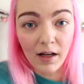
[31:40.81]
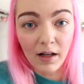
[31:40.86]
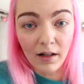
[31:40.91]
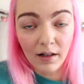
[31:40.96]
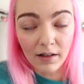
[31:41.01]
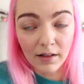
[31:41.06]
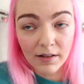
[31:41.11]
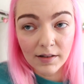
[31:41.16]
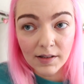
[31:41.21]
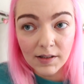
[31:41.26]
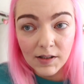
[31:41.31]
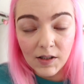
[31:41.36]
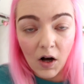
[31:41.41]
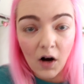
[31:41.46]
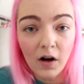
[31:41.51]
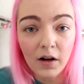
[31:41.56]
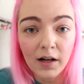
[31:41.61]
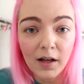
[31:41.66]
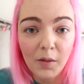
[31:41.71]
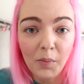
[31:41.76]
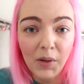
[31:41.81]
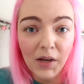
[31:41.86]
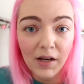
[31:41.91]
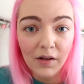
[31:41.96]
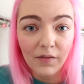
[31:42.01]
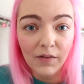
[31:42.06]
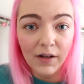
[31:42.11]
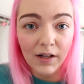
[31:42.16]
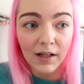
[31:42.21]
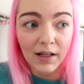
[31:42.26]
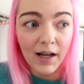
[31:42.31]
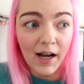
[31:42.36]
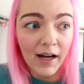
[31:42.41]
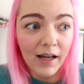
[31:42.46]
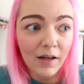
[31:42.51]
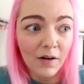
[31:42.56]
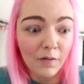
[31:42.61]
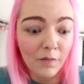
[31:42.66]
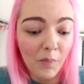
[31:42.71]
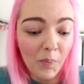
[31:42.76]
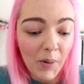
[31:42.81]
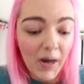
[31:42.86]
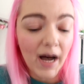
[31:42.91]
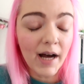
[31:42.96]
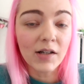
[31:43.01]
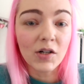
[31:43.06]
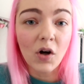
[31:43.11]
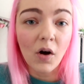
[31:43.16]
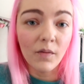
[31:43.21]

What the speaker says: I'll start a bit of a kind of bad